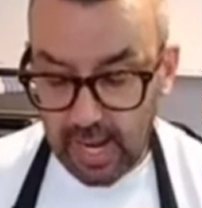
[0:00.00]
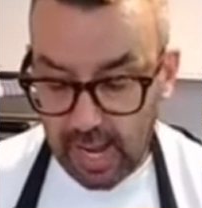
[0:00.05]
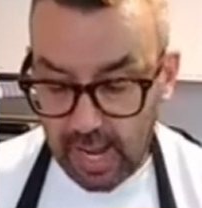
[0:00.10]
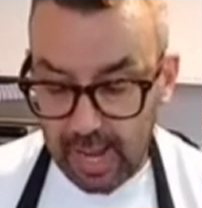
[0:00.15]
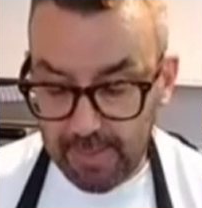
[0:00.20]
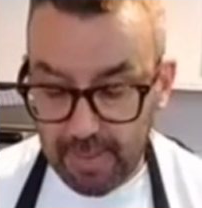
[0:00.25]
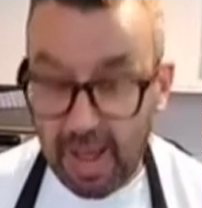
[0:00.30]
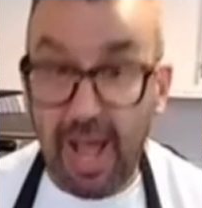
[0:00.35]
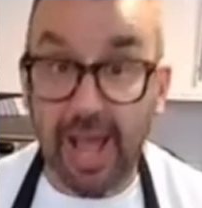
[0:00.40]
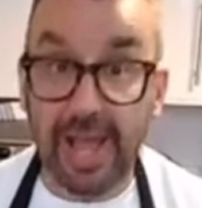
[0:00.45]

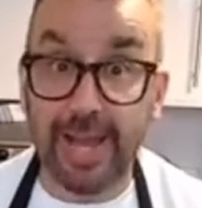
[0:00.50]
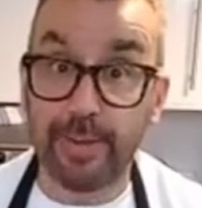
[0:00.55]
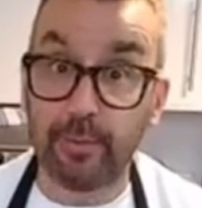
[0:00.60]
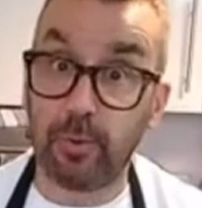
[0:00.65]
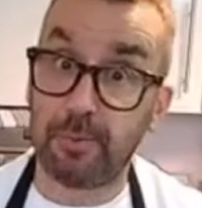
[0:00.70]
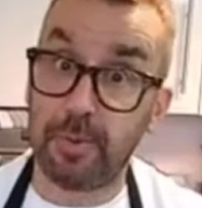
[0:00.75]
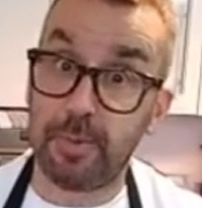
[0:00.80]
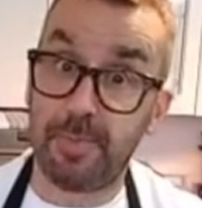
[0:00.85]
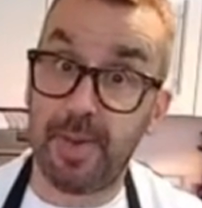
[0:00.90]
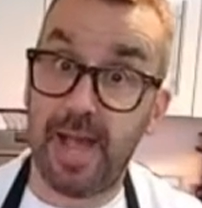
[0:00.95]
I
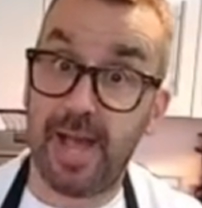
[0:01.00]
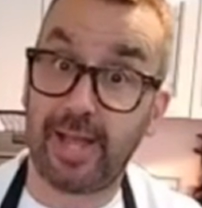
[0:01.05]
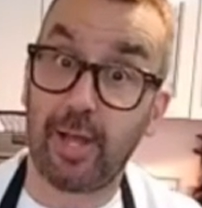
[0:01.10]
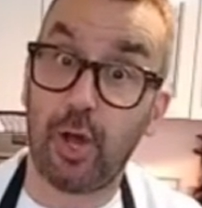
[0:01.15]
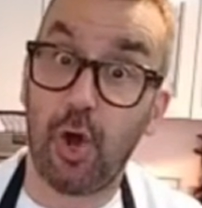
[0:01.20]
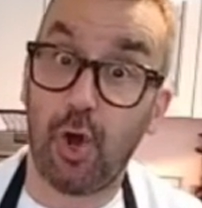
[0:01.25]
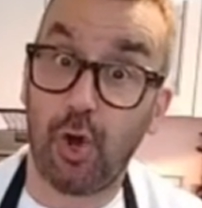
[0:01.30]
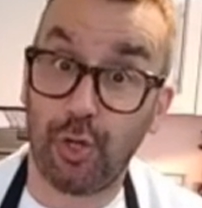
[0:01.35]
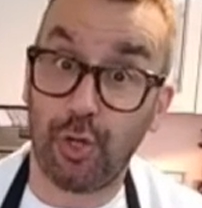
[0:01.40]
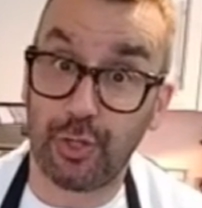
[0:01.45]
will be back
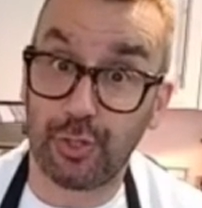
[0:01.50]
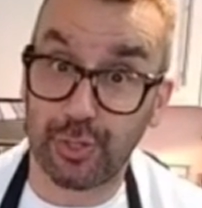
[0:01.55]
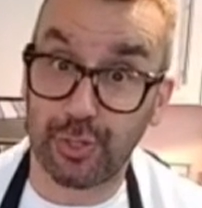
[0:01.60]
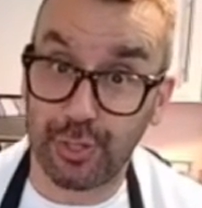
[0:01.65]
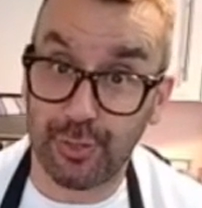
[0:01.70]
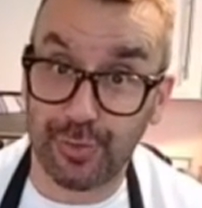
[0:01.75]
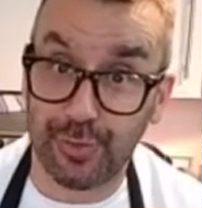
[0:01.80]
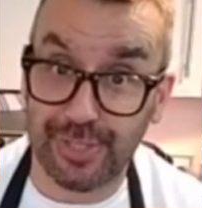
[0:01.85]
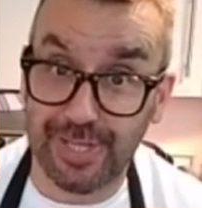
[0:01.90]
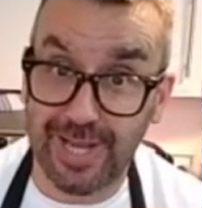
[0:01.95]
on
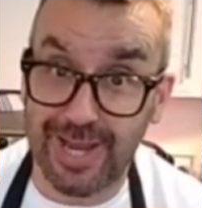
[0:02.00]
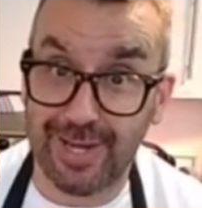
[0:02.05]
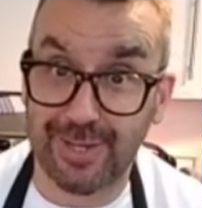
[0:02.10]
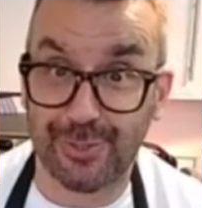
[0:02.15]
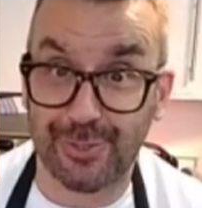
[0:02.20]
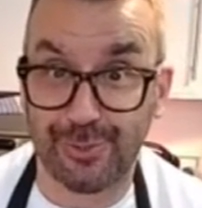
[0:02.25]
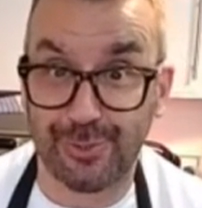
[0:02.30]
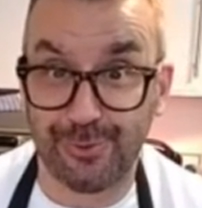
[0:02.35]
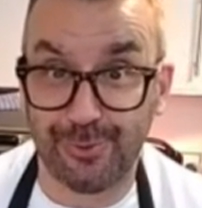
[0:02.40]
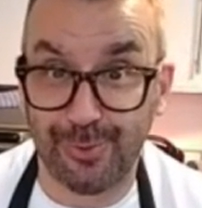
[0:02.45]
Tuesday
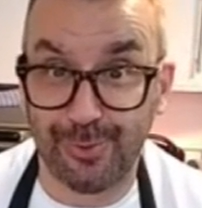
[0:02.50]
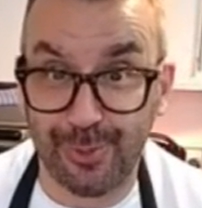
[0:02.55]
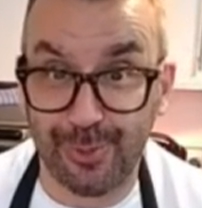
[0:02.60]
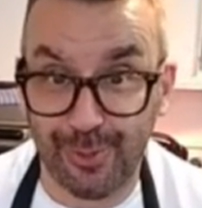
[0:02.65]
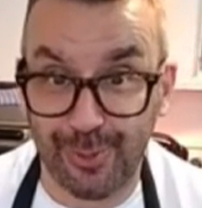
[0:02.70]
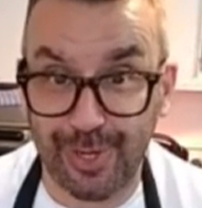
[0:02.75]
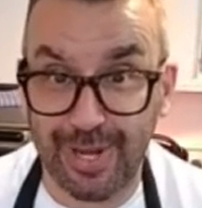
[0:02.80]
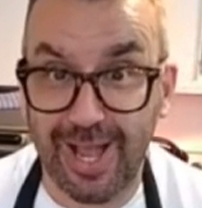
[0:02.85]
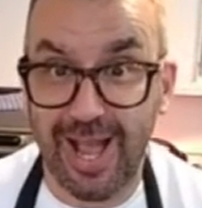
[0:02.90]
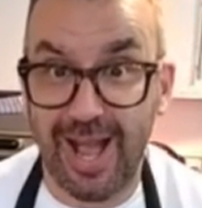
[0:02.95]
to
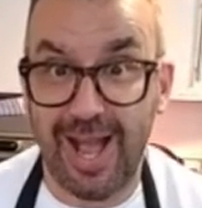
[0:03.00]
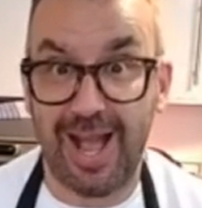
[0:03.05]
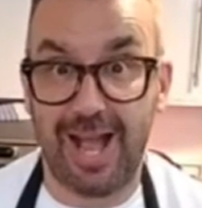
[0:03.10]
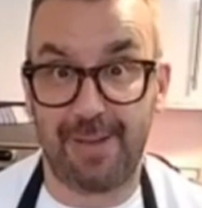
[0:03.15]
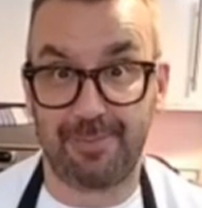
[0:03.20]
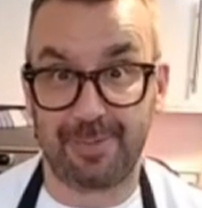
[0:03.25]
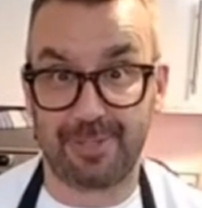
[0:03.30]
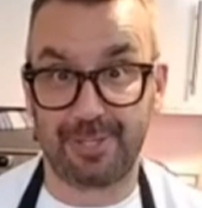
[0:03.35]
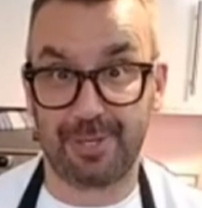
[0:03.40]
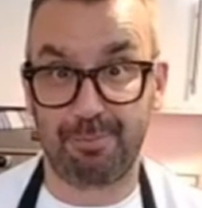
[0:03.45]
cook
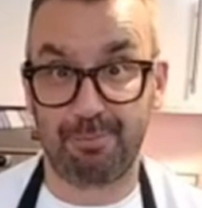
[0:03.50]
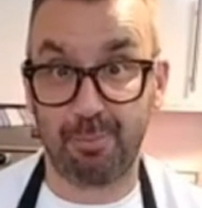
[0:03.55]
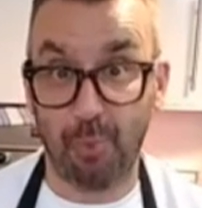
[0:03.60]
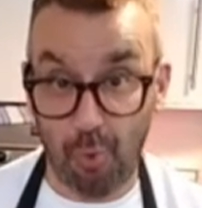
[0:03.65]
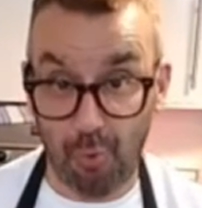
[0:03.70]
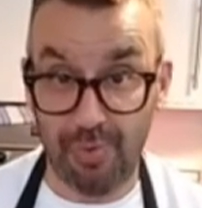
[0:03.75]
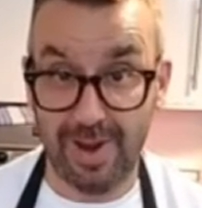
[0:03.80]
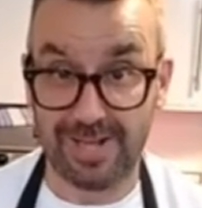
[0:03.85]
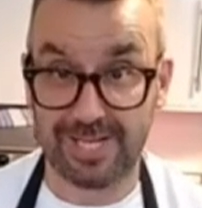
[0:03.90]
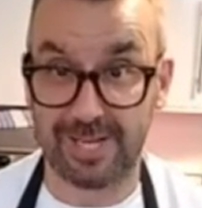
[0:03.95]
some
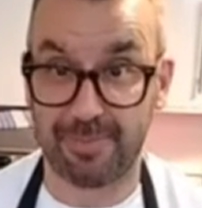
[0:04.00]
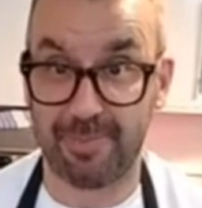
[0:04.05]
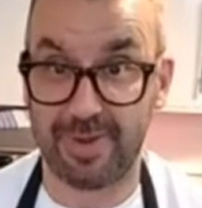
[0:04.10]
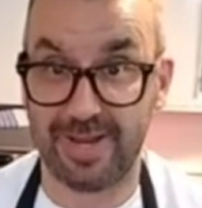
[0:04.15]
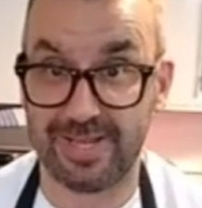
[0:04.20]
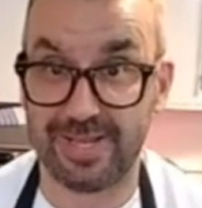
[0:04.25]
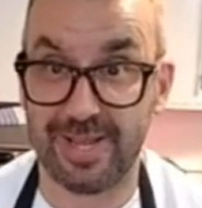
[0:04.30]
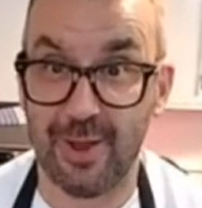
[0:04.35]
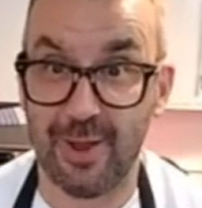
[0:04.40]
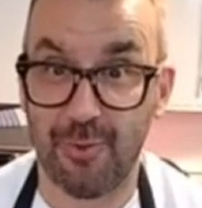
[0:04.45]
more
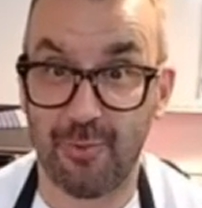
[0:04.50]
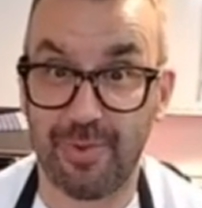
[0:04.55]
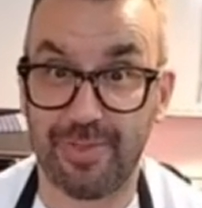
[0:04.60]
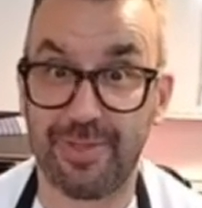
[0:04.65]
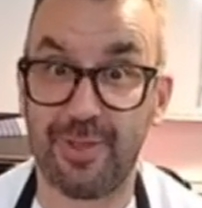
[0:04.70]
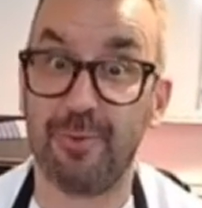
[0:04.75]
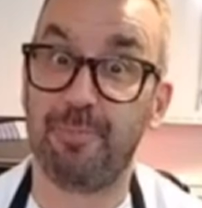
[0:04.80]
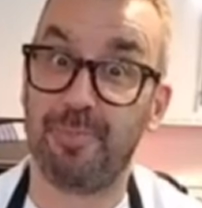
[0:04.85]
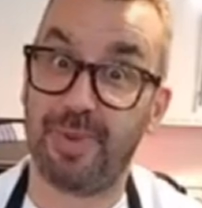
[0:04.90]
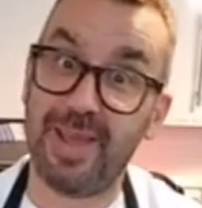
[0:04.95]
recipes
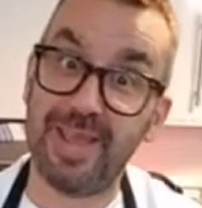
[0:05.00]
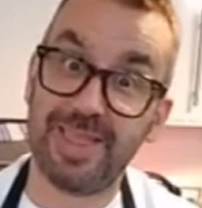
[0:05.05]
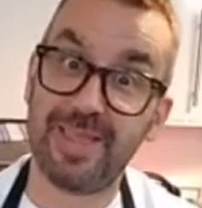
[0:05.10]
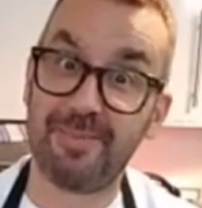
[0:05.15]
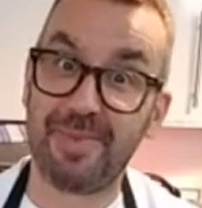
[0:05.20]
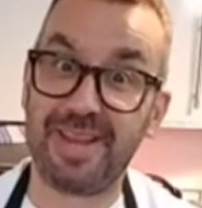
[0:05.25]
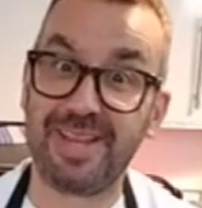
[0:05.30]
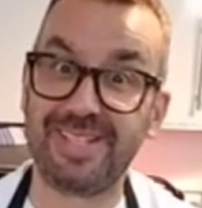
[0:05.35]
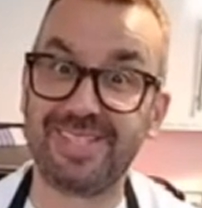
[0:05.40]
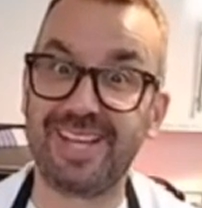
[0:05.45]
with you, but in the
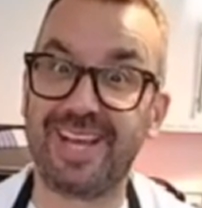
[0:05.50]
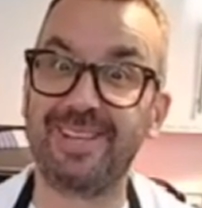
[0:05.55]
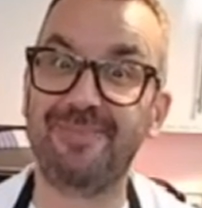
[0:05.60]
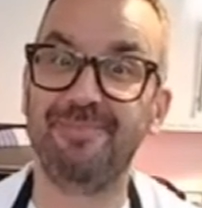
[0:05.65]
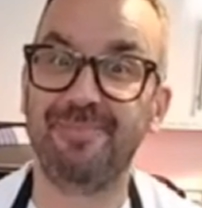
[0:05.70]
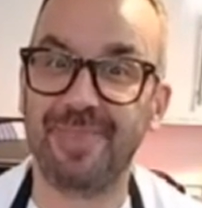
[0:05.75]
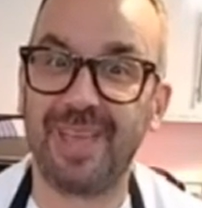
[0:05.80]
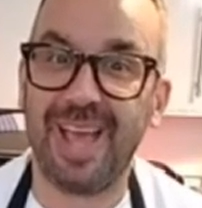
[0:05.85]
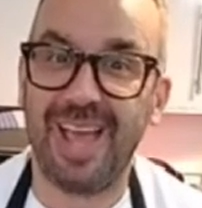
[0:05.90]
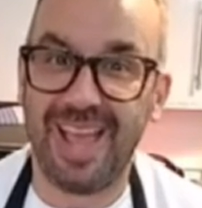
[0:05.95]
meantime,